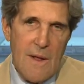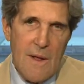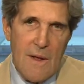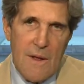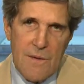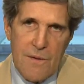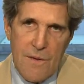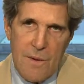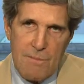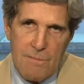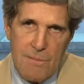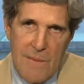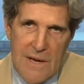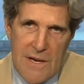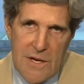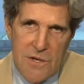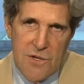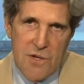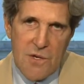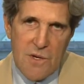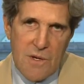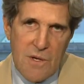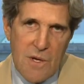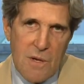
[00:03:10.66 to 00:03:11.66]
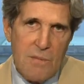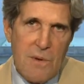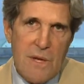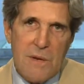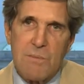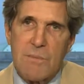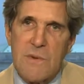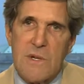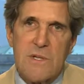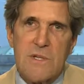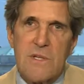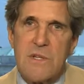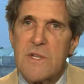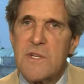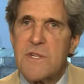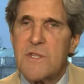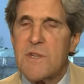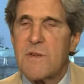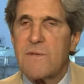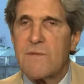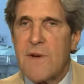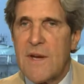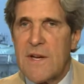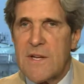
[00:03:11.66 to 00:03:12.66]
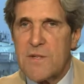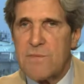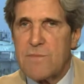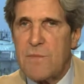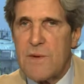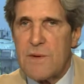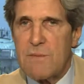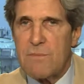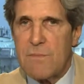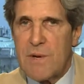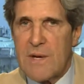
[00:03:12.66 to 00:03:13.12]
The major commitment to this investment